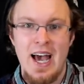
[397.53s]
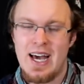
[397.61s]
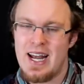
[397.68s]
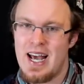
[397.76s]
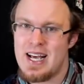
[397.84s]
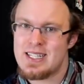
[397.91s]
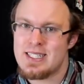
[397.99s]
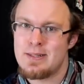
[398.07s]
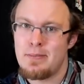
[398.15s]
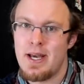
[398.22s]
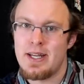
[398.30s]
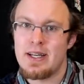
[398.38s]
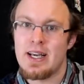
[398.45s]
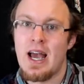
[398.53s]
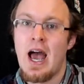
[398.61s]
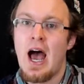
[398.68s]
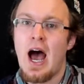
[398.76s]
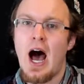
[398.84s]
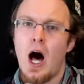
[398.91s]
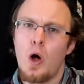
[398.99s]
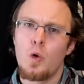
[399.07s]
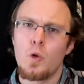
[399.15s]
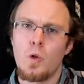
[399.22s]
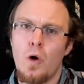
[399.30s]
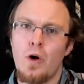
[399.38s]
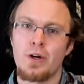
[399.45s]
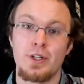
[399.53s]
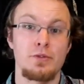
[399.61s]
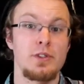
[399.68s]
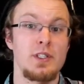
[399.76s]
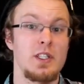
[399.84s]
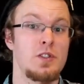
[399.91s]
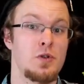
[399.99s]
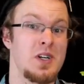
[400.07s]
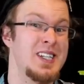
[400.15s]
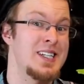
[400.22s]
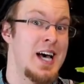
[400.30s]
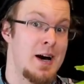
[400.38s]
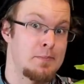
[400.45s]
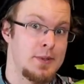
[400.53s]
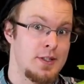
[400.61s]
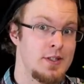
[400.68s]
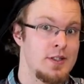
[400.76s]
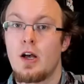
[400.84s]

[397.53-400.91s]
at estimating how long you need to adapt.